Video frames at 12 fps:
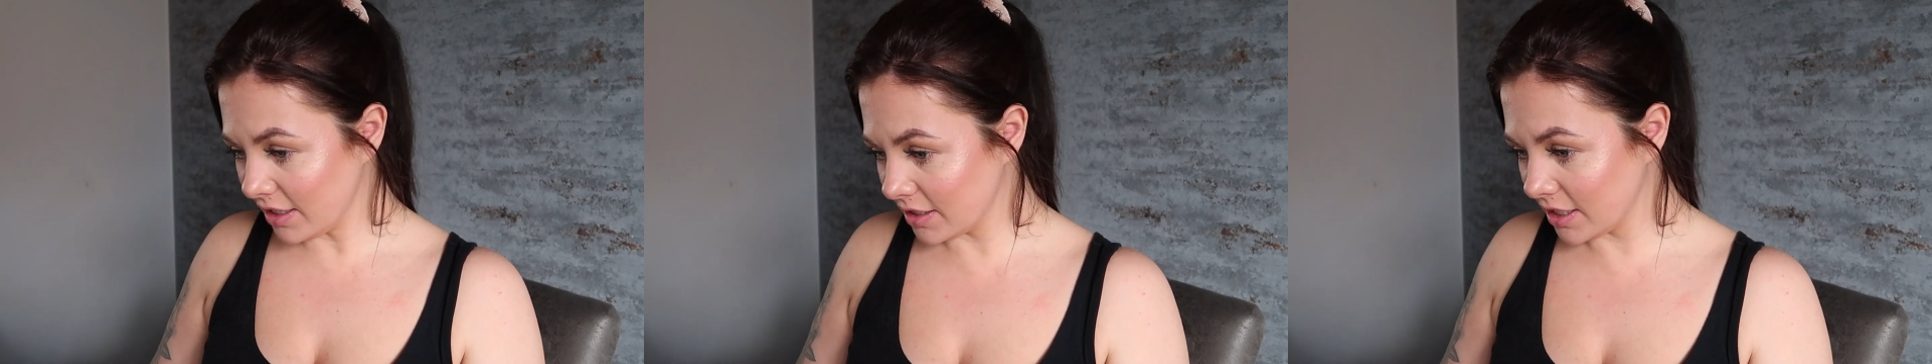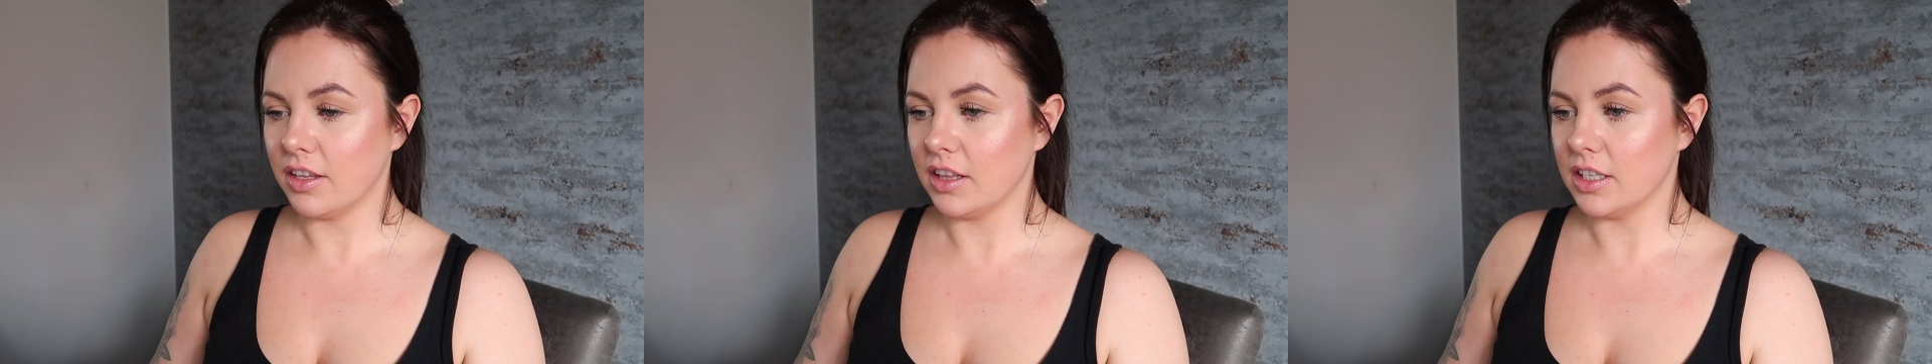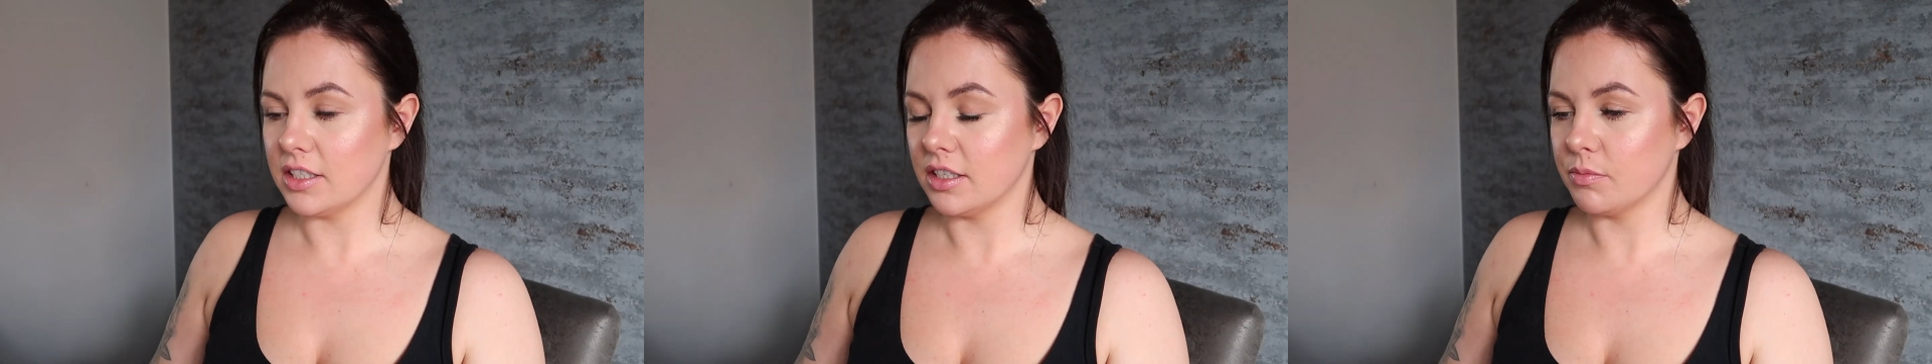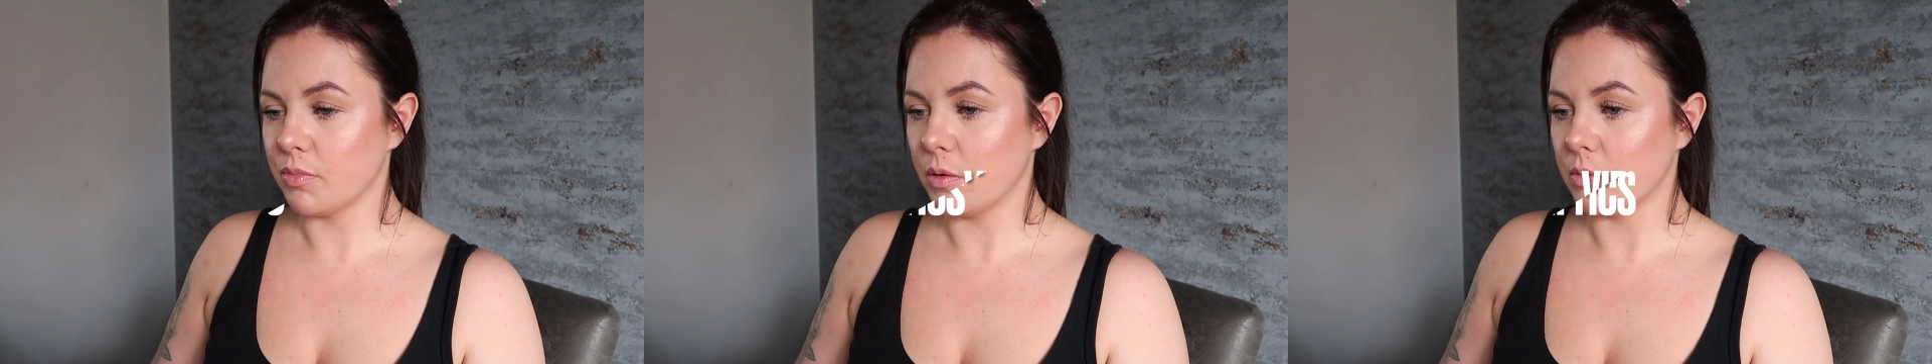I think this
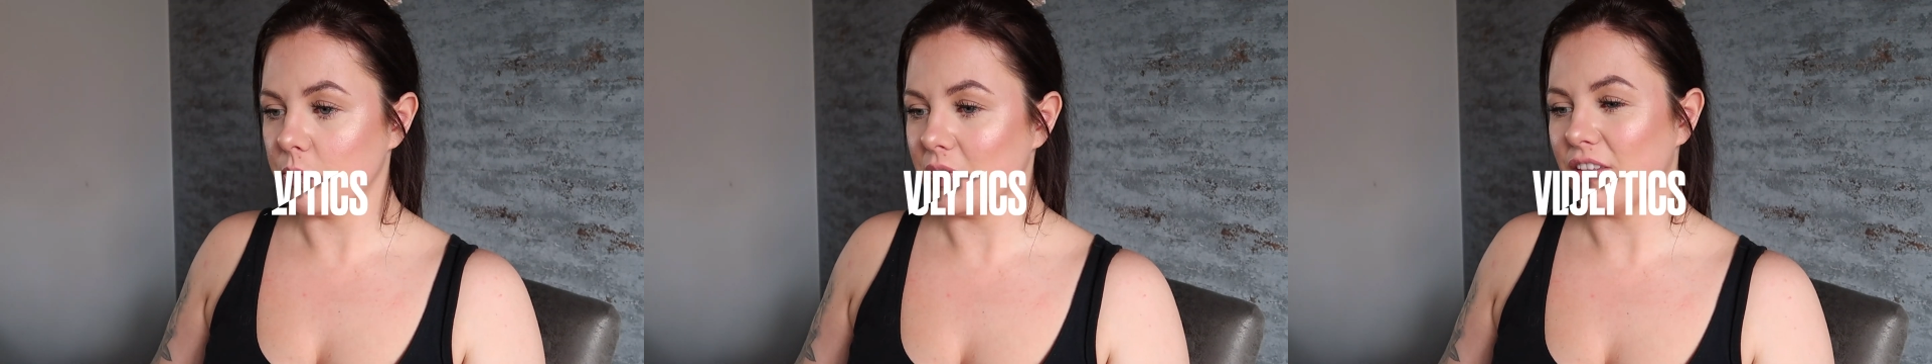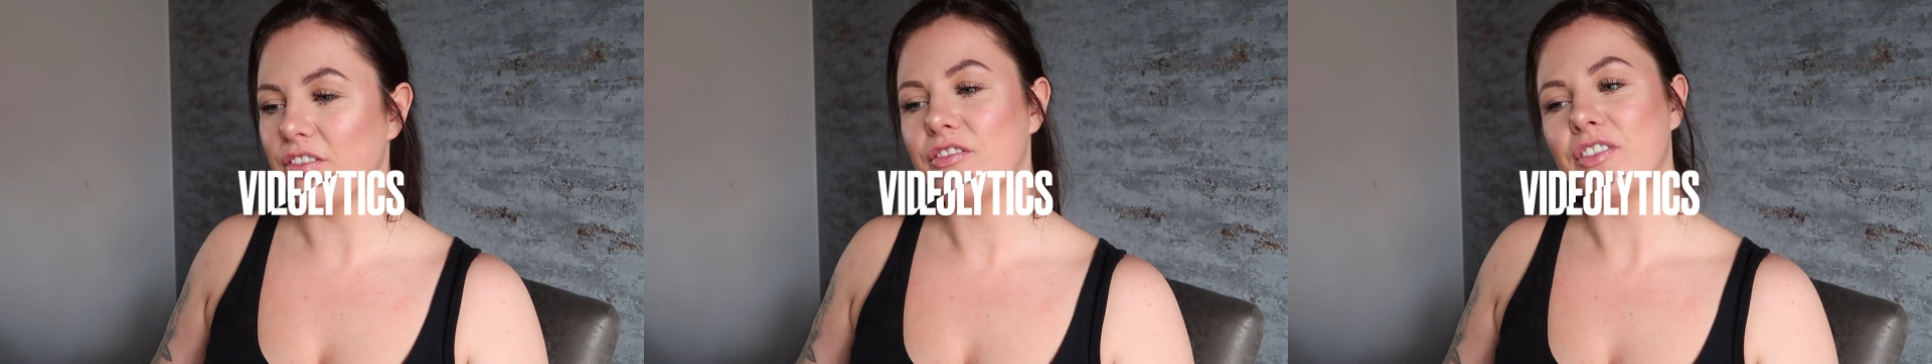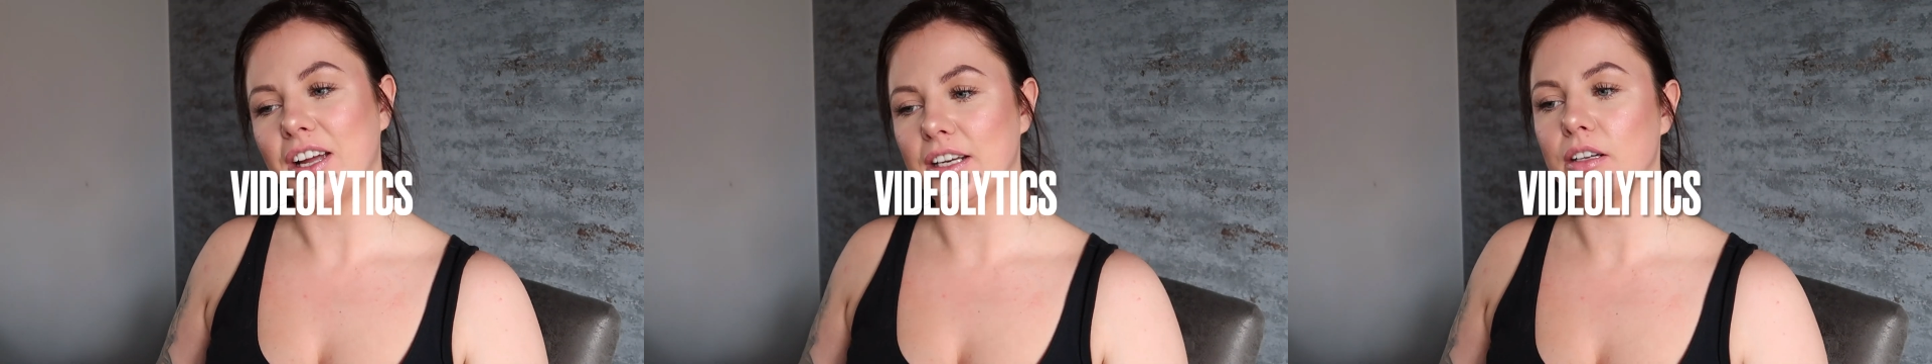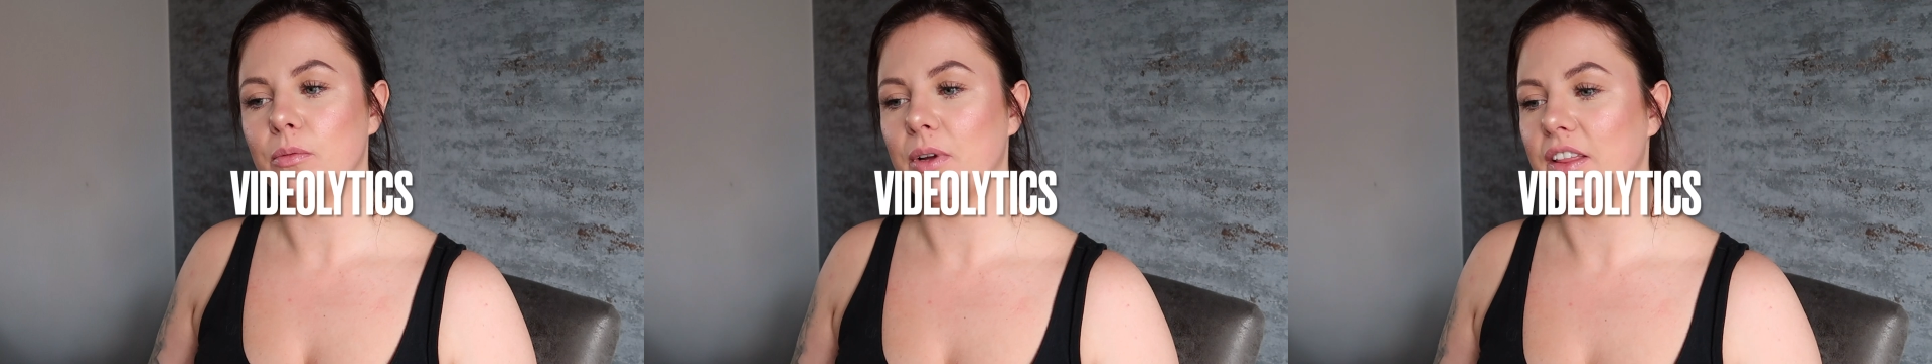is probably the
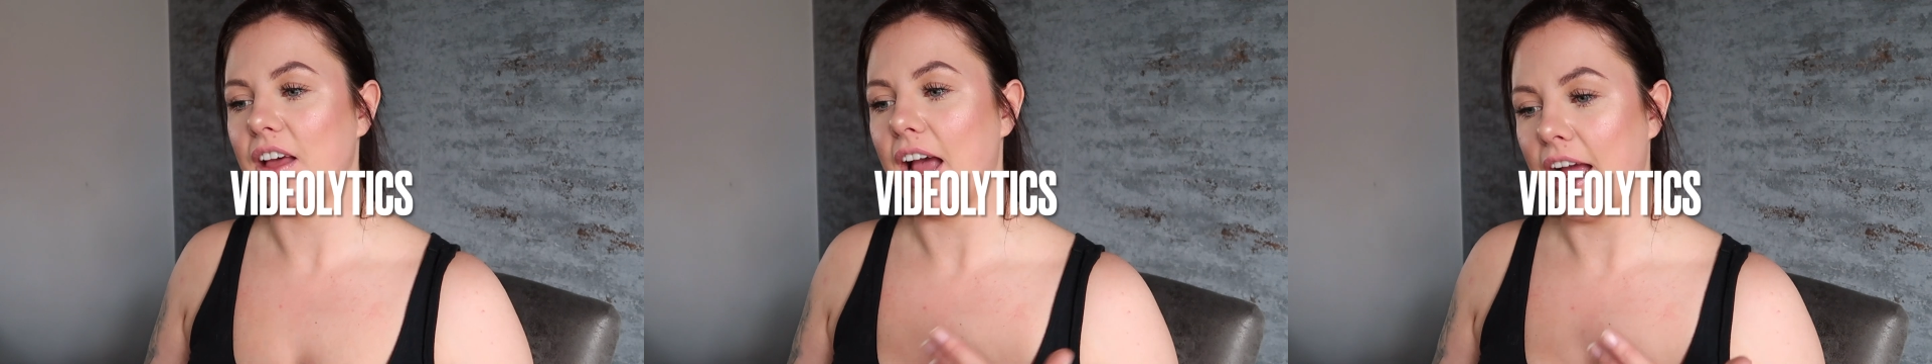final way that